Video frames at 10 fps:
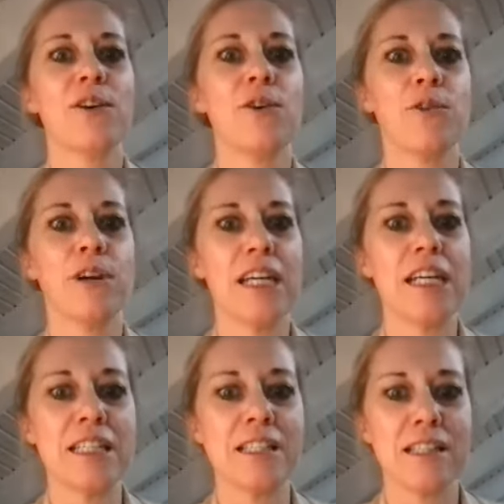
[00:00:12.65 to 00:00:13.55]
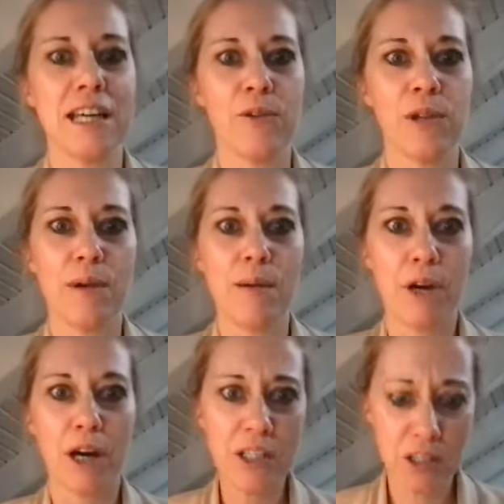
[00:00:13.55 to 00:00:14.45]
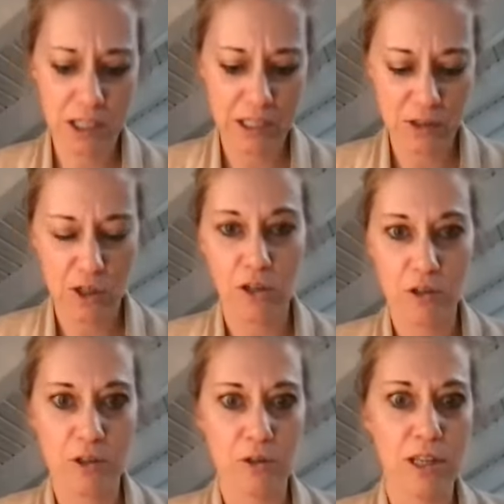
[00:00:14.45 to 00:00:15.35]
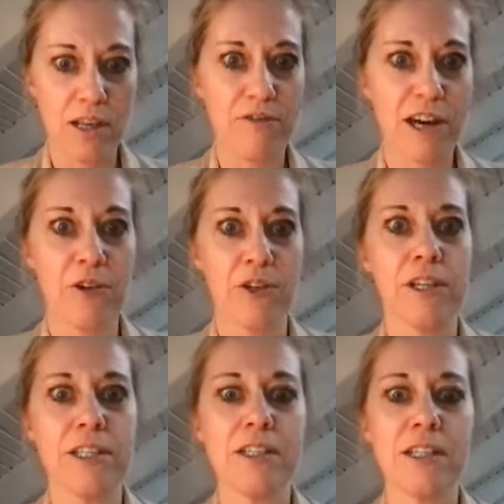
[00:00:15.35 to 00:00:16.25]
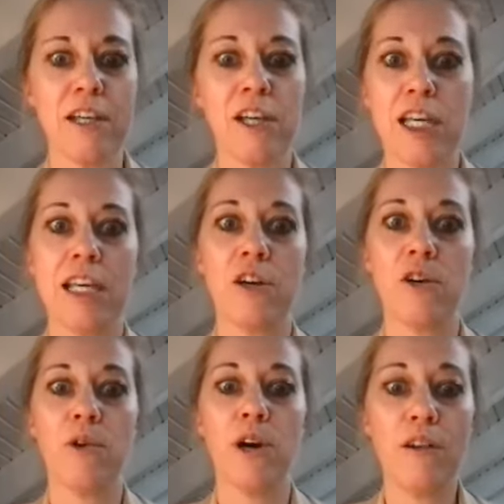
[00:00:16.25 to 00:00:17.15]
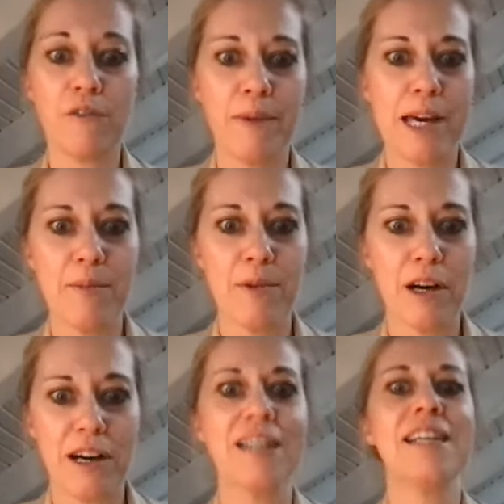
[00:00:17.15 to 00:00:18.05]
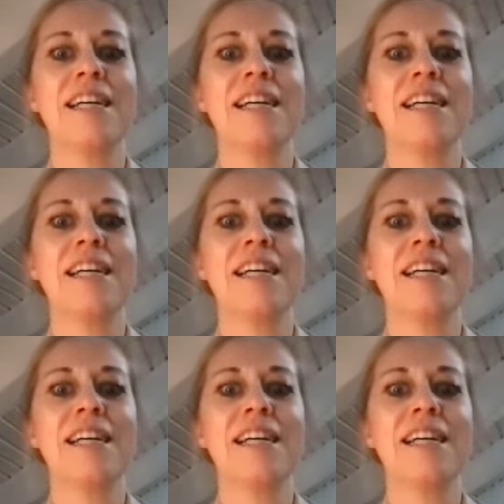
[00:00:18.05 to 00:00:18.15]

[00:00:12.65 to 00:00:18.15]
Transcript: Corey is not only my boss, he's also the founder and CEO of Mighty Paw.